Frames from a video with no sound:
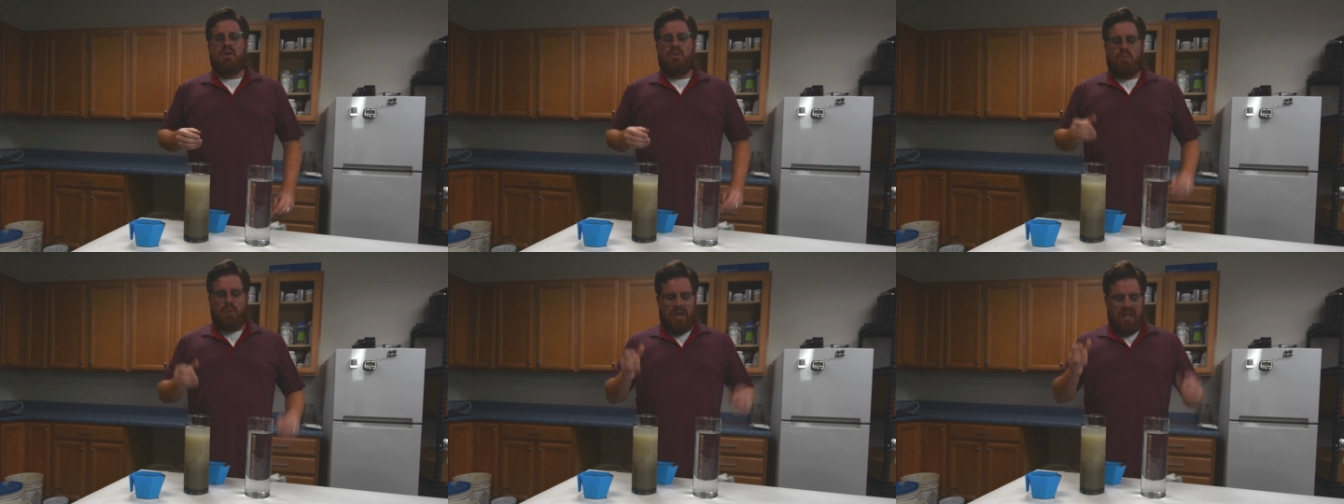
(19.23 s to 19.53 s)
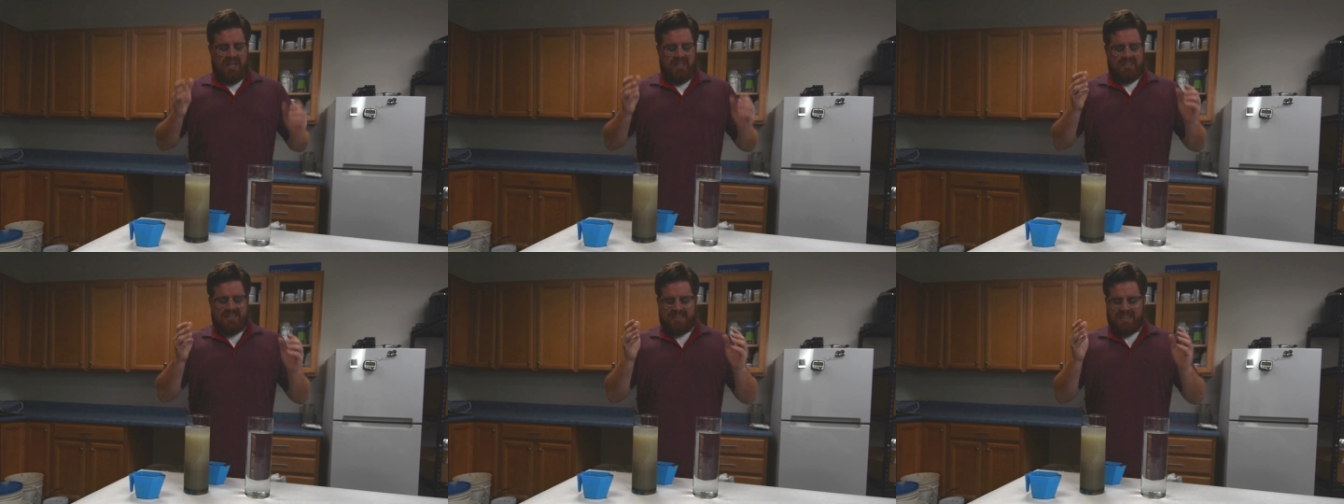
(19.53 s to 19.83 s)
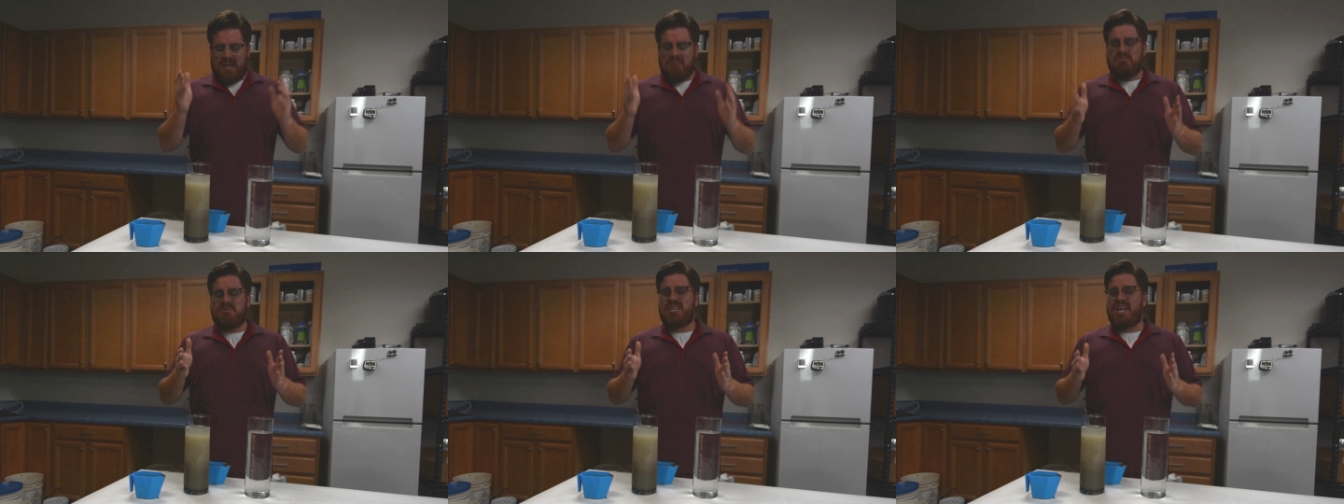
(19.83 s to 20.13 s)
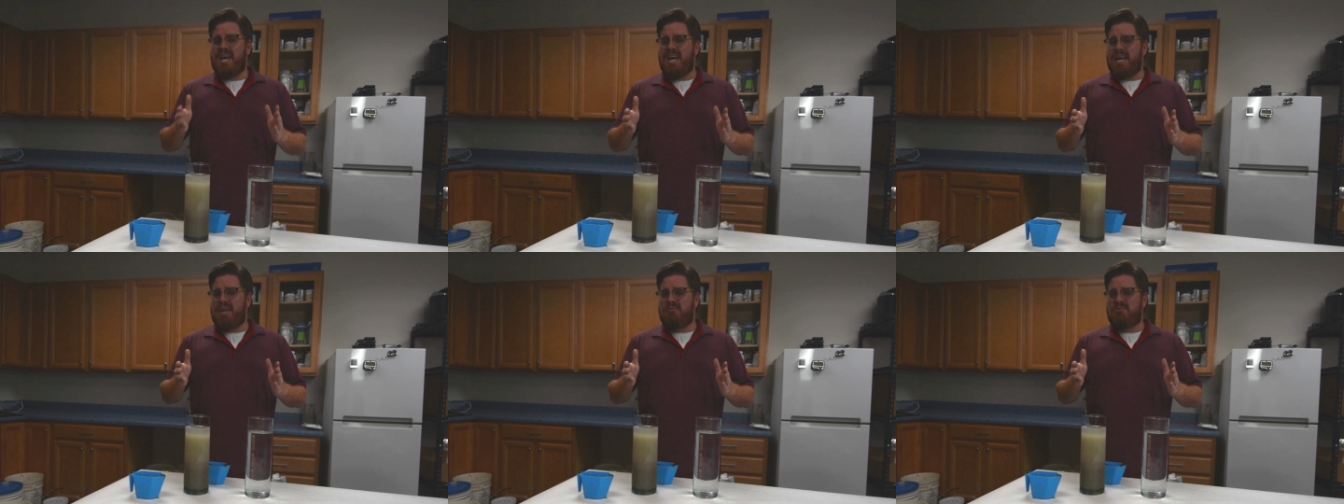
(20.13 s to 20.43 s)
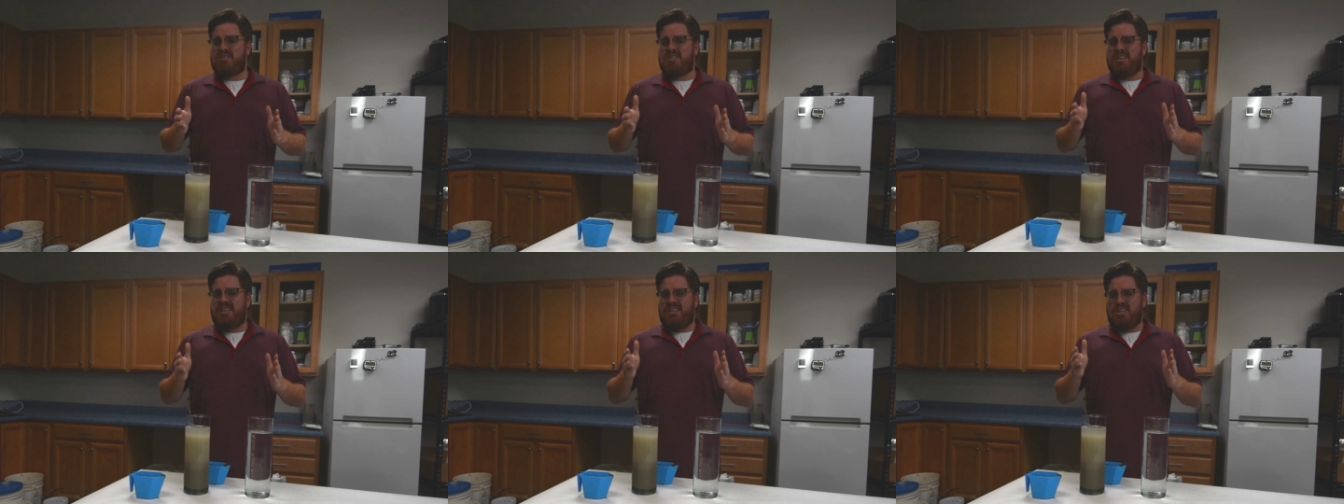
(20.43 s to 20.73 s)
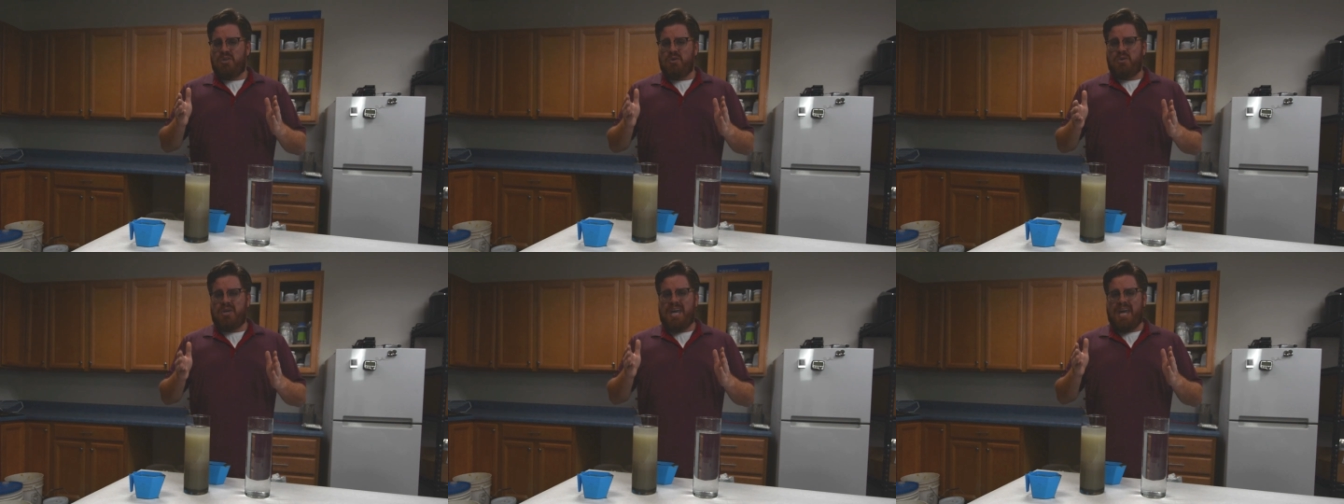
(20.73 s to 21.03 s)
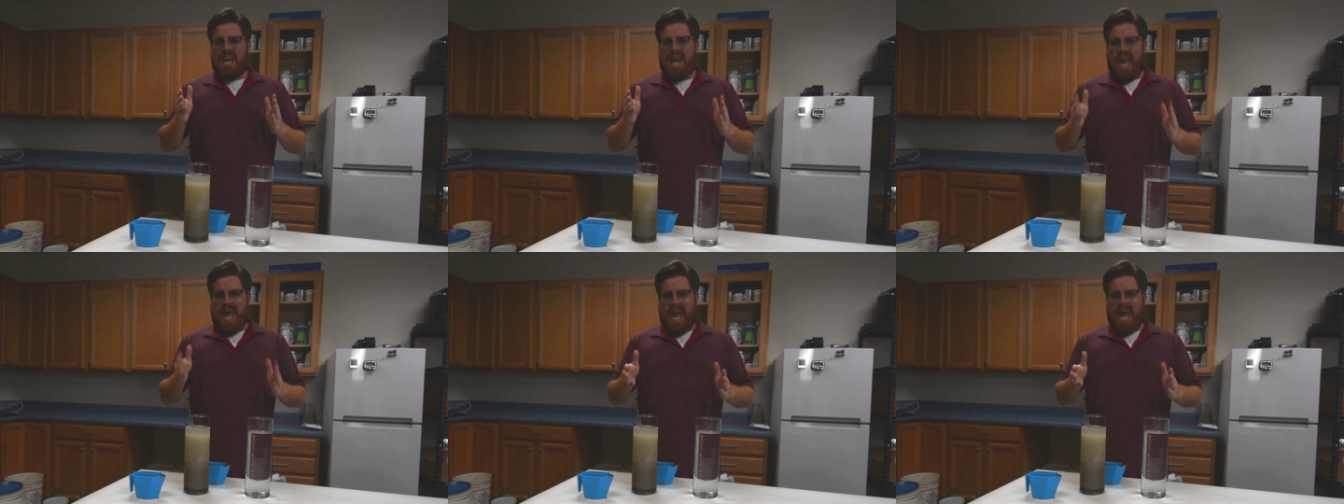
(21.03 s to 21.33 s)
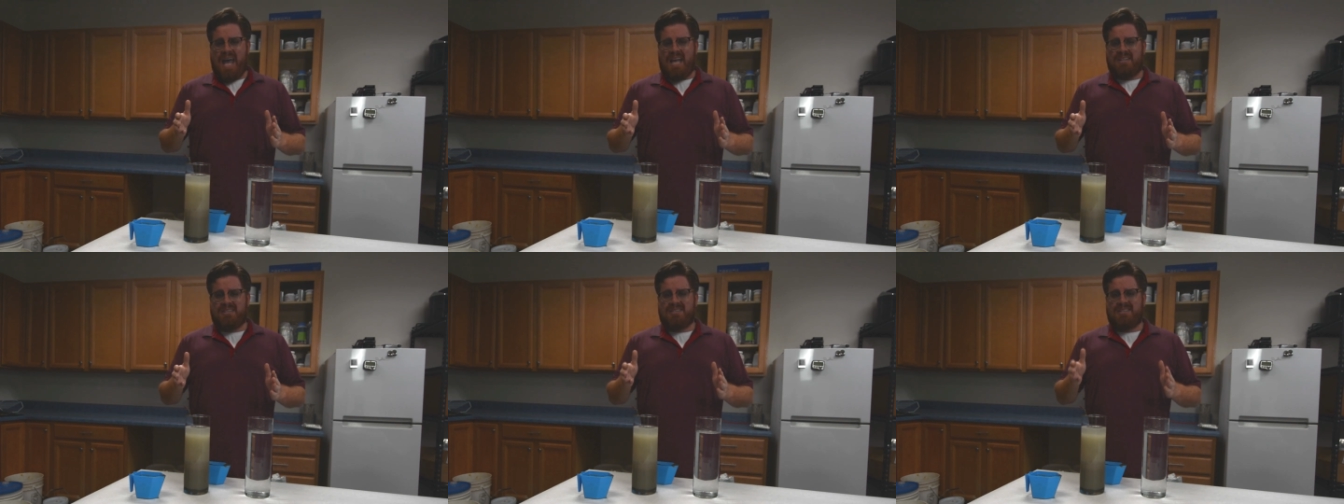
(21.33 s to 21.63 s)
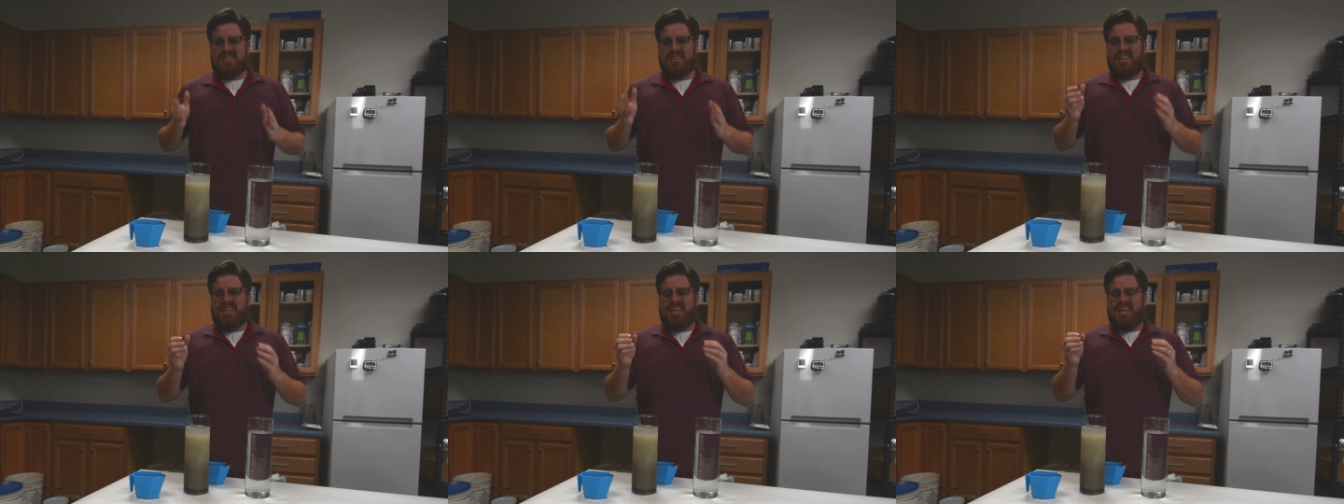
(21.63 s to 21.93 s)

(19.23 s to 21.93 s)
Well, sometimes you get asked